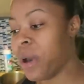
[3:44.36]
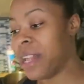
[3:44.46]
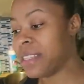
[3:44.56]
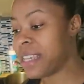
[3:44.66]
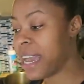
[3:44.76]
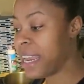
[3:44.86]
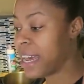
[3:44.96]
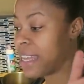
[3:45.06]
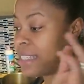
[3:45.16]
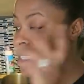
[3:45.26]
while Tyler
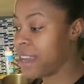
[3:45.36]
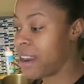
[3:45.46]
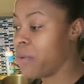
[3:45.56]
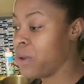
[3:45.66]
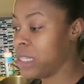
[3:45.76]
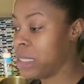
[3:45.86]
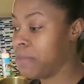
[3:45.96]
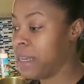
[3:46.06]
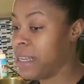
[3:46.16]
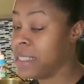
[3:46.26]
and Sarah was
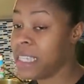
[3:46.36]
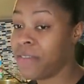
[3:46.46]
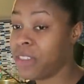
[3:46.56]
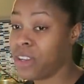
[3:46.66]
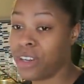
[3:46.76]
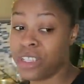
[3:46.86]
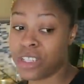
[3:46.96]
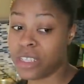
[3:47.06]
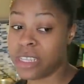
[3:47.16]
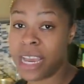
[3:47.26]
playing, 7:30,
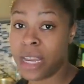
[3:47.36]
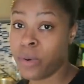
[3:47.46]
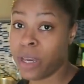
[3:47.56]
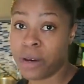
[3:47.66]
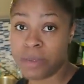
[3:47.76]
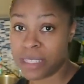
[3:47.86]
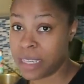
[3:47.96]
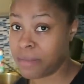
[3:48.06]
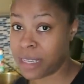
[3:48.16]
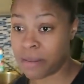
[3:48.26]
so Tyler wake up the
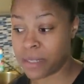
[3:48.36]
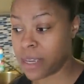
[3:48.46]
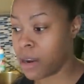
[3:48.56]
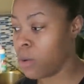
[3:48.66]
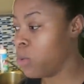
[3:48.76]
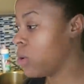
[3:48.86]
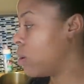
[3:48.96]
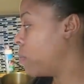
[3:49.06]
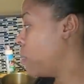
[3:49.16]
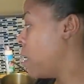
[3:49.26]
same time Sarah woke
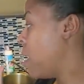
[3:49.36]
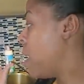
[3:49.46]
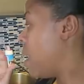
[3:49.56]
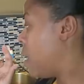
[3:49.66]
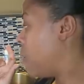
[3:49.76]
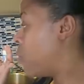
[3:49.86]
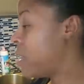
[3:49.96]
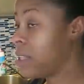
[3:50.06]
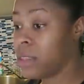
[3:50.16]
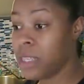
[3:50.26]
up, and
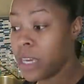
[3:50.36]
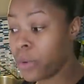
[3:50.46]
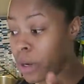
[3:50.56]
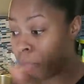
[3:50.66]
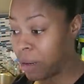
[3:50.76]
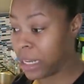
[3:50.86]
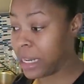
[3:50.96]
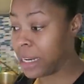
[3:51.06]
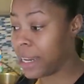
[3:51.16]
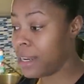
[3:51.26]
while they were
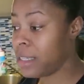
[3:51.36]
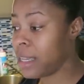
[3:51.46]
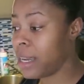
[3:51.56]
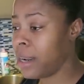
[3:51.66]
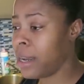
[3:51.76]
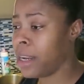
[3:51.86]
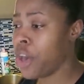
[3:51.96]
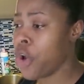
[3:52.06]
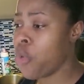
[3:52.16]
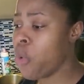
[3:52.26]
playing, I decided that
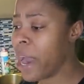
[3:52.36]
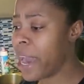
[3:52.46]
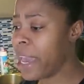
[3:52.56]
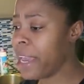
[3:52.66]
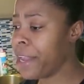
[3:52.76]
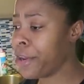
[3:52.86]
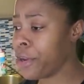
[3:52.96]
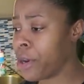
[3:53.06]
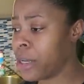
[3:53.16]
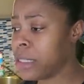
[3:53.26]
why
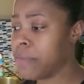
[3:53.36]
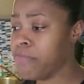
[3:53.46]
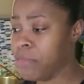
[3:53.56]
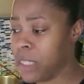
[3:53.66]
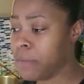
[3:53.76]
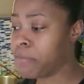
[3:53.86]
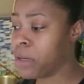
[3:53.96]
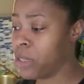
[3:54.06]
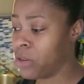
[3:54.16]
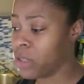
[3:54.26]
not be
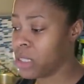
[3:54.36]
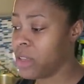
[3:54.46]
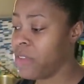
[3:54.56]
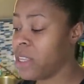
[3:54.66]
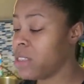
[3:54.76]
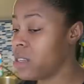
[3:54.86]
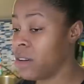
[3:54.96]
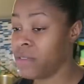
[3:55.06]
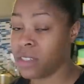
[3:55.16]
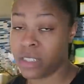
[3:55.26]
productive instead
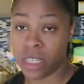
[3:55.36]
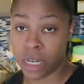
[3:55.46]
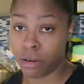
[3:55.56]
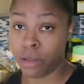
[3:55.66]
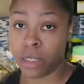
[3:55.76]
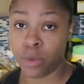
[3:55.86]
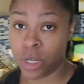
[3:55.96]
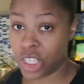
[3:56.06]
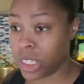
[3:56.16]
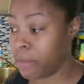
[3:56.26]
of just stick around and
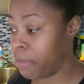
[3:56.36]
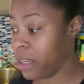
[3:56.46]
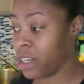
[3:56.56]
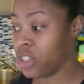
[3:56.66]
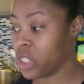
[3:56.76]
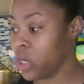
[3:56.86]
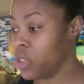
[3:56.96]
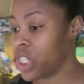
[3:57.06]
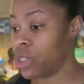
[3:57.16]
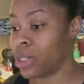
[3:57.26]
watch them play or just
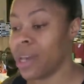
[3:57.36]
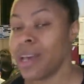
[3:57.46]
lounge around.